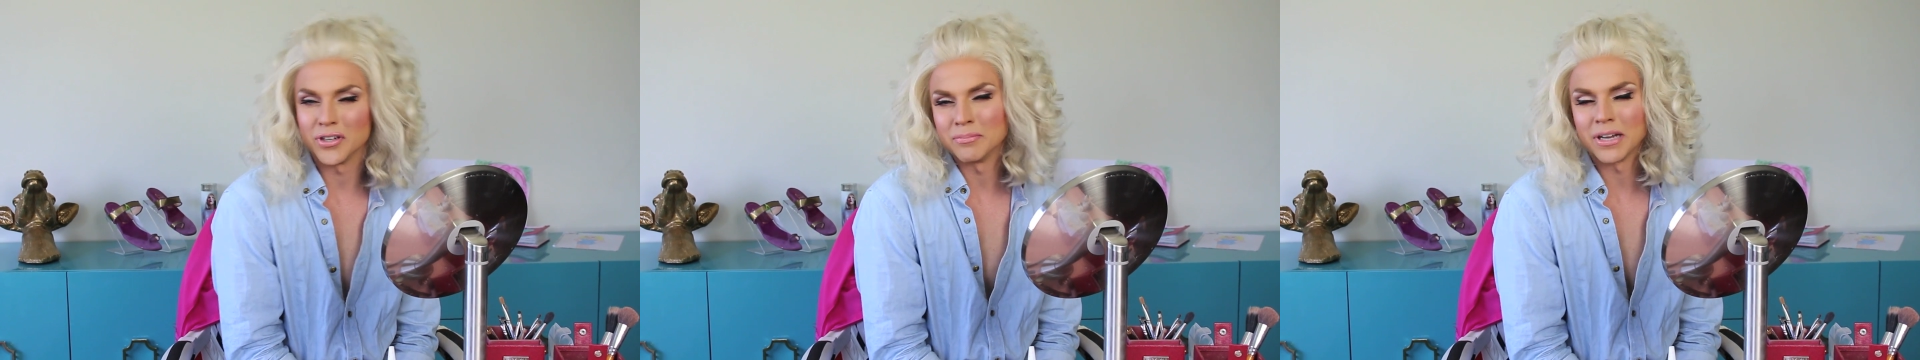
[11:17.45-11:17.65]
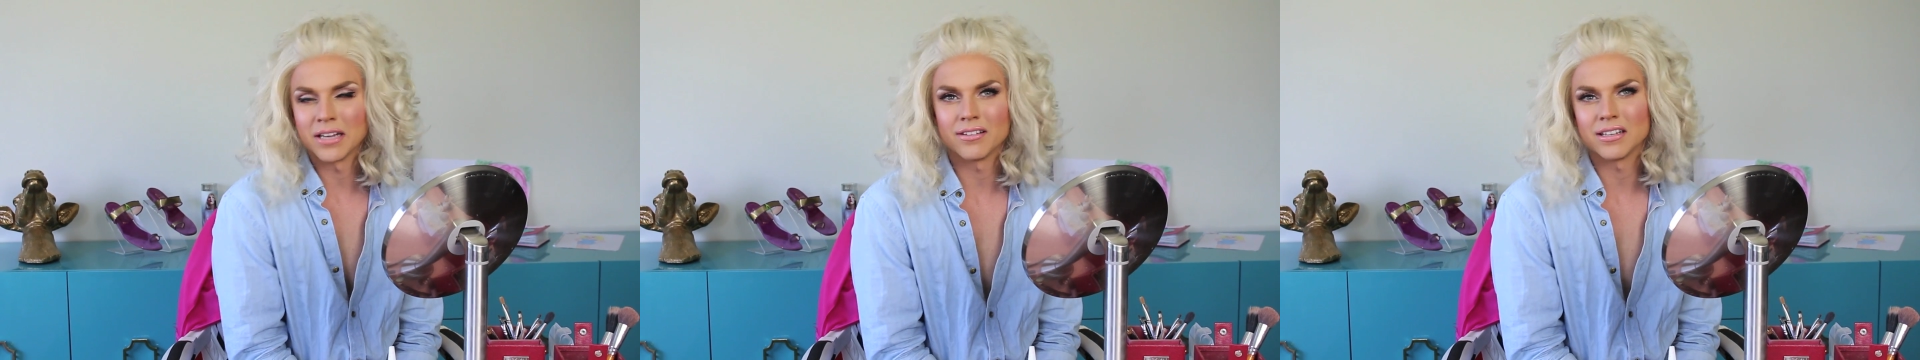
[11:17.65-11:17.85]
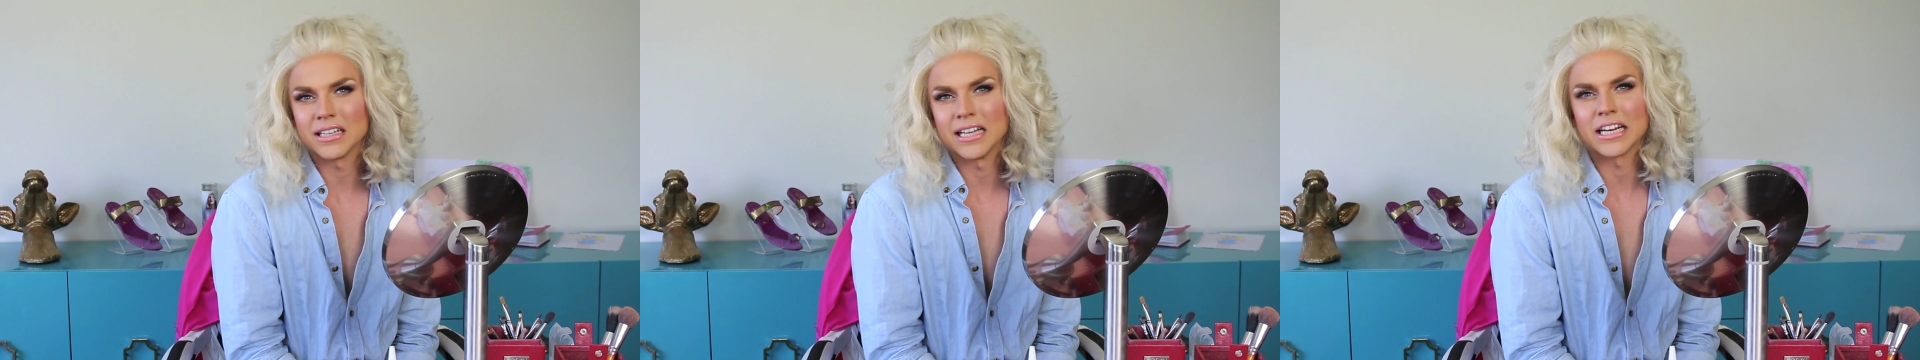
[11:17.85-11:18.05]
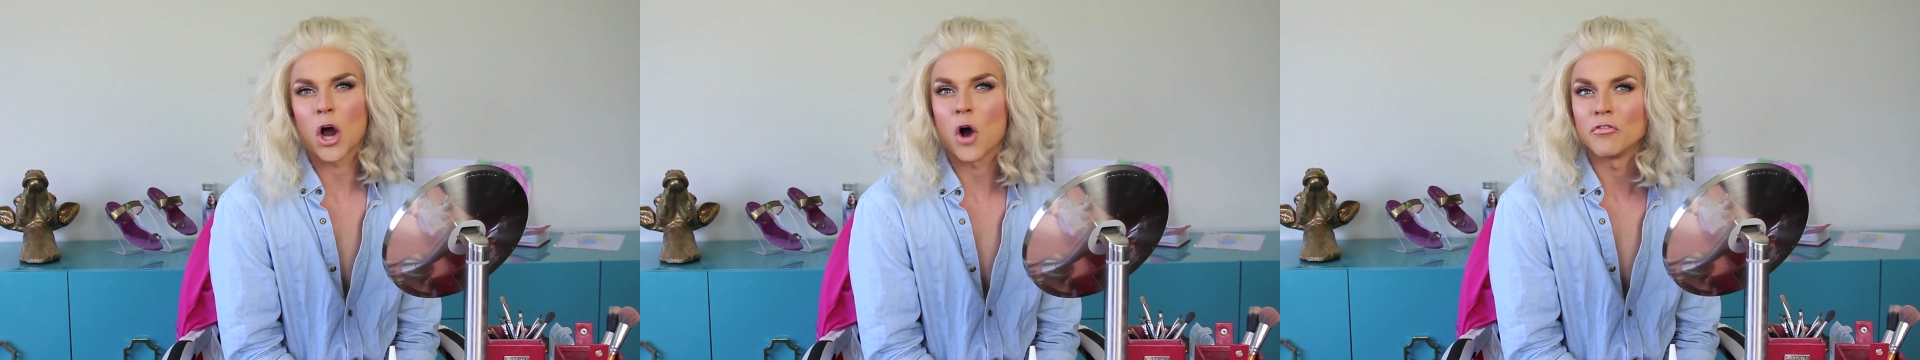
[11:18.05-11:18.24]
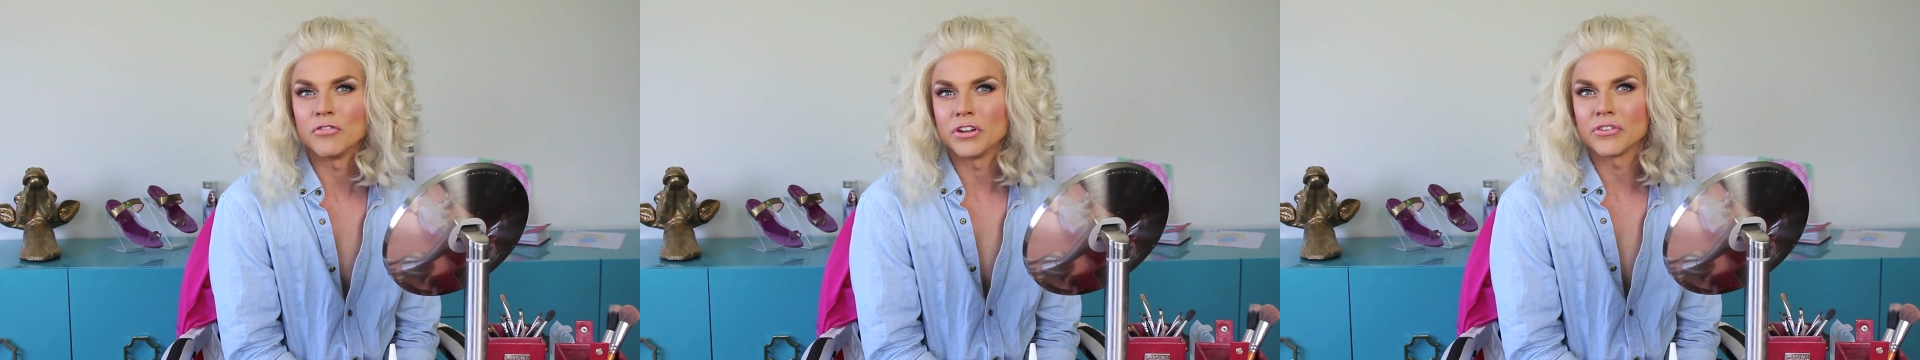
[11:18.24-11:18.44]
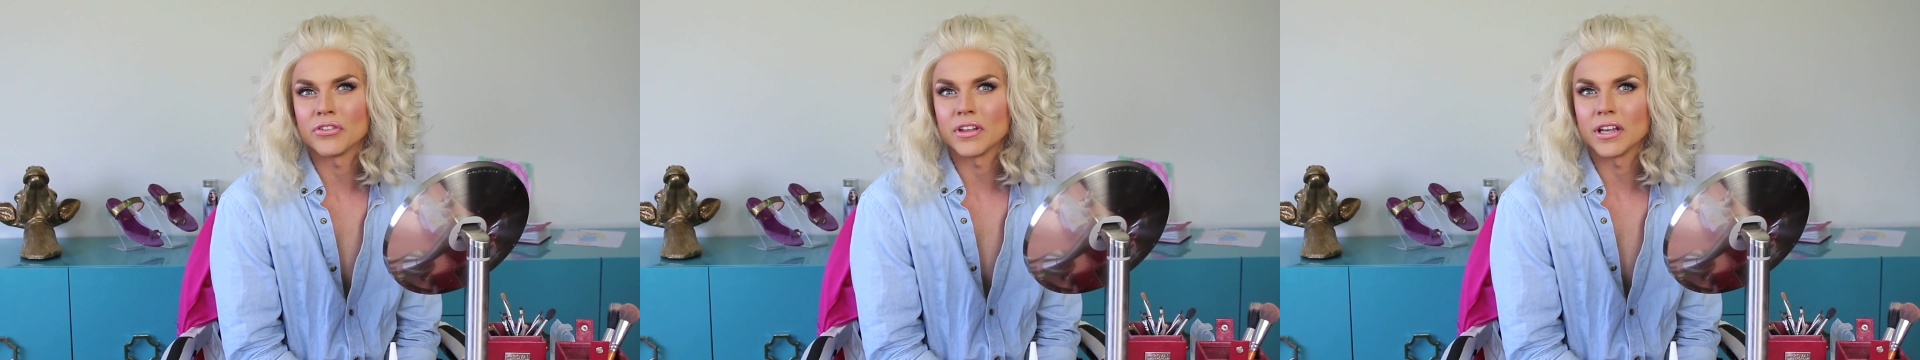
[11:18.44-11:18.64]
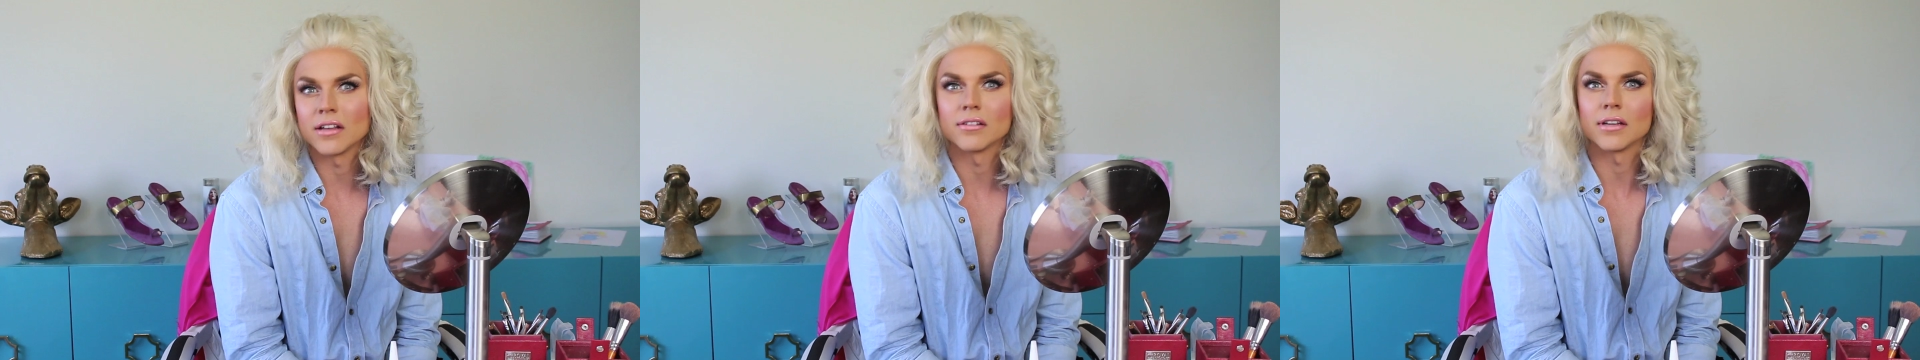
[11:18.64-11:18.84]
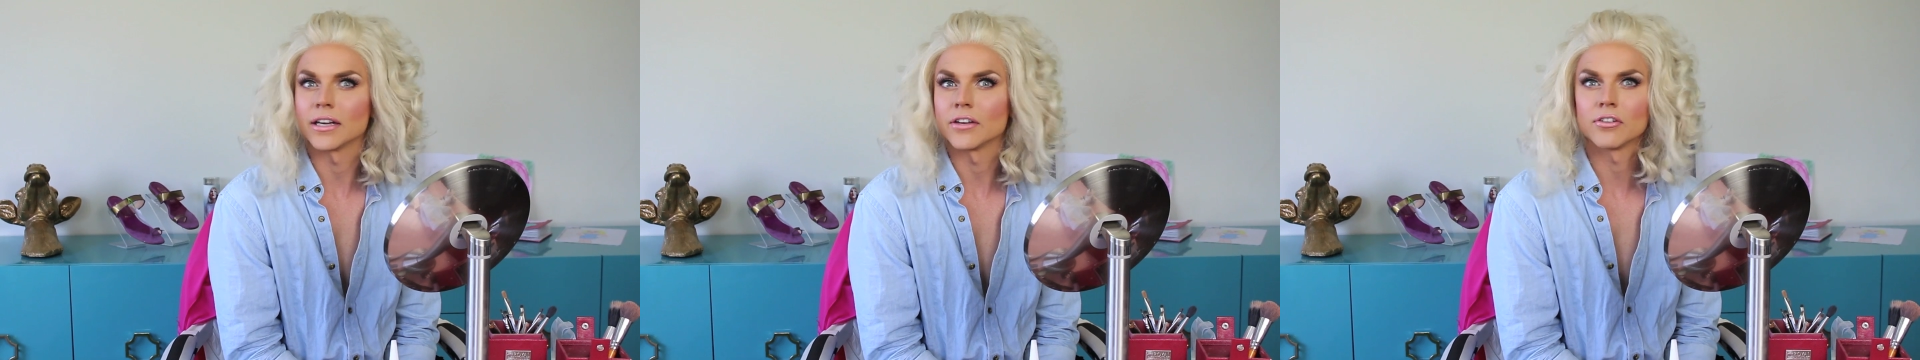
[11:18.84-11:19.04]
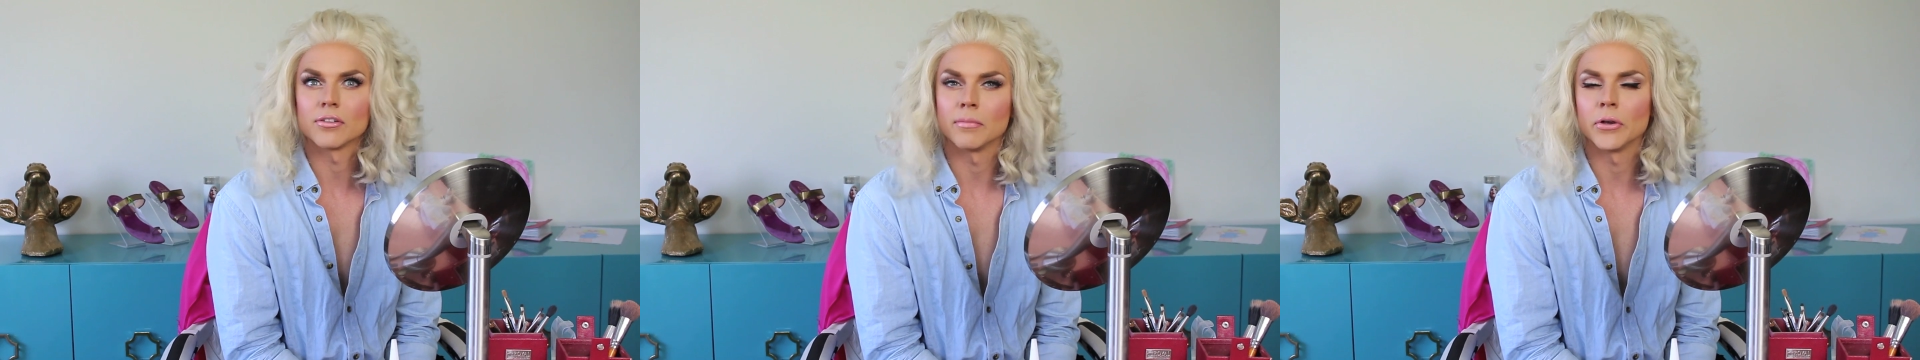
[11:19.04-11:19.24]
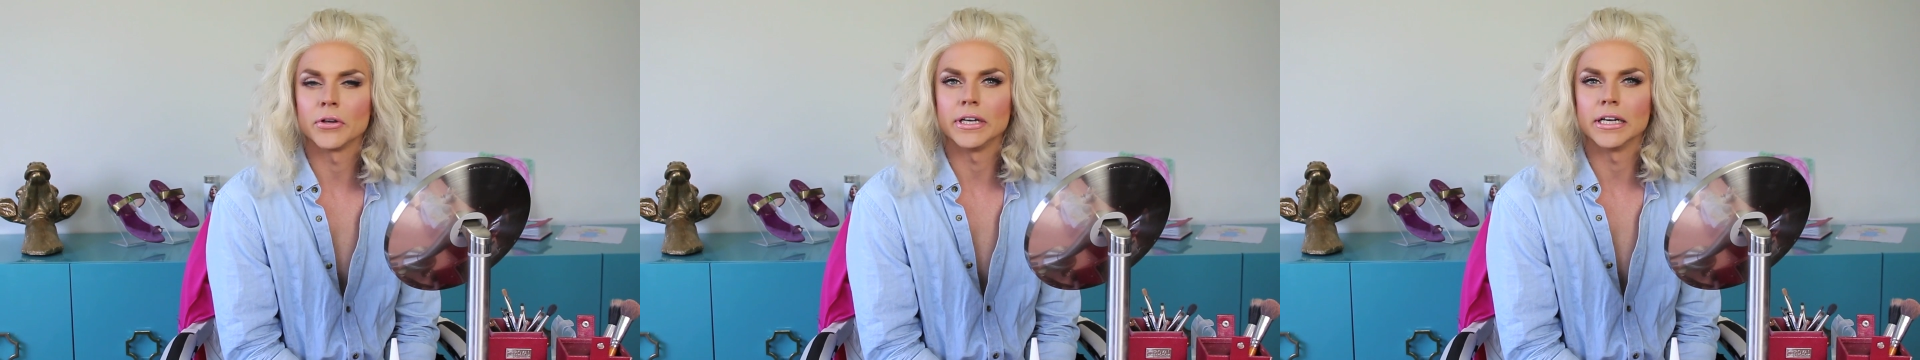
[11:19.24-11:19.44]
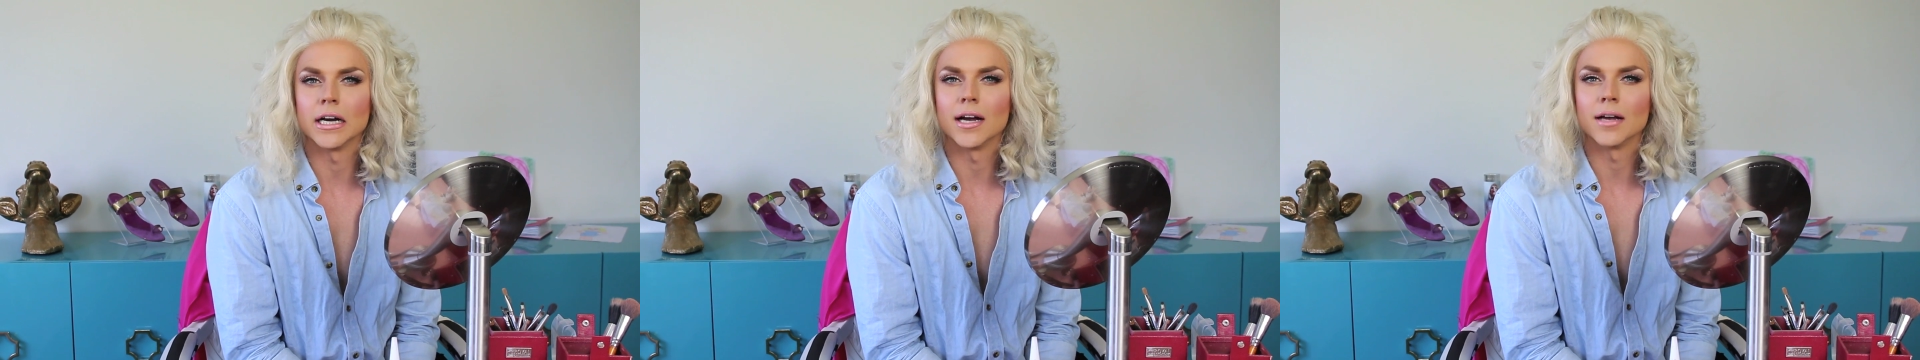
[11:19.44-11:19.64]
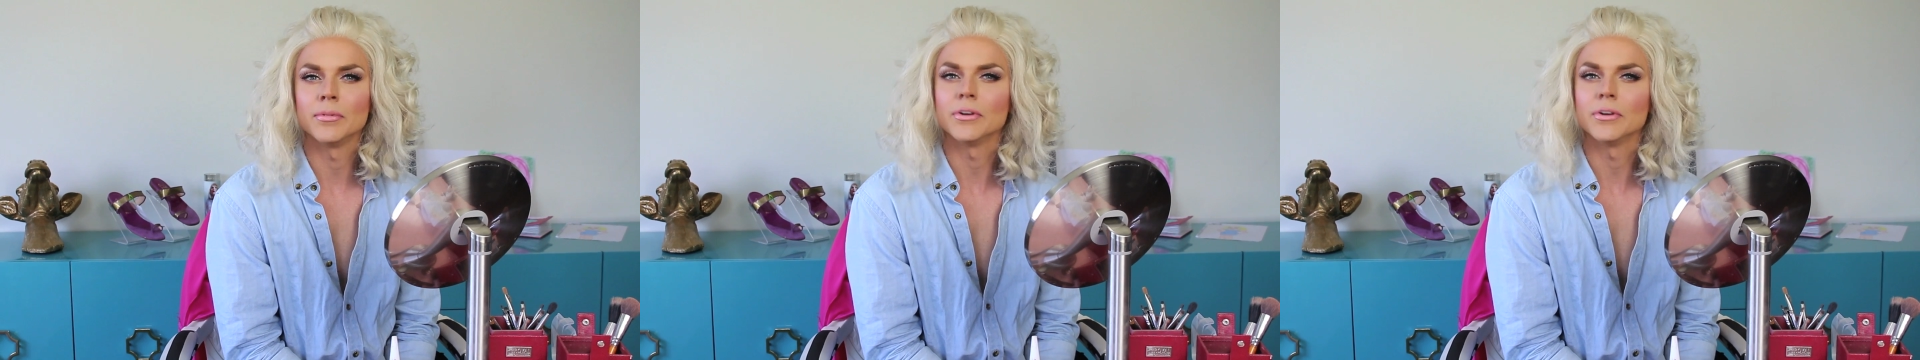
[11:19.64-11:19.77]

I'm guessing like obvious things like a smoky eye,